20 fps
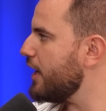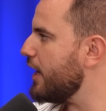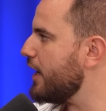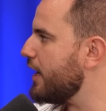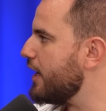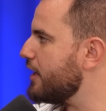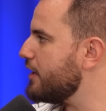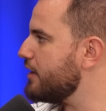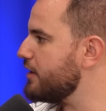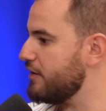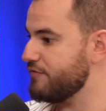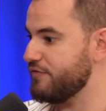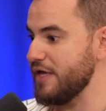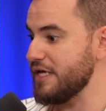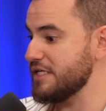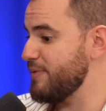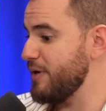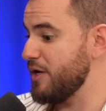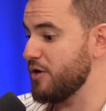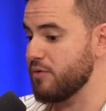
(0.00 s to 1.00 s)
And if
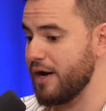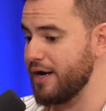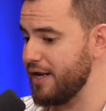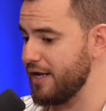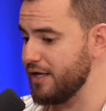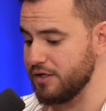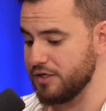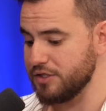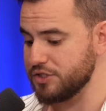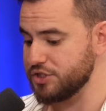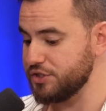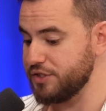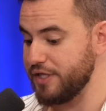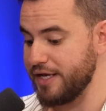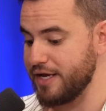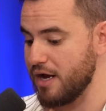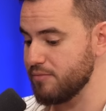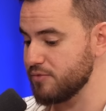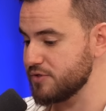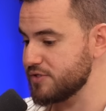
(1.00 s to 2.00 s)
they speak great English,
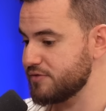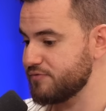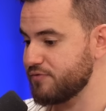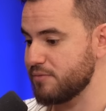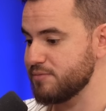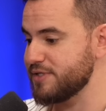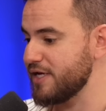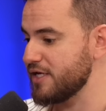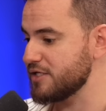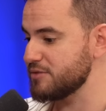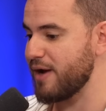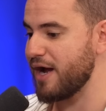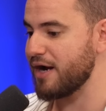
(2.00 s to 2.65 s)
they come from sales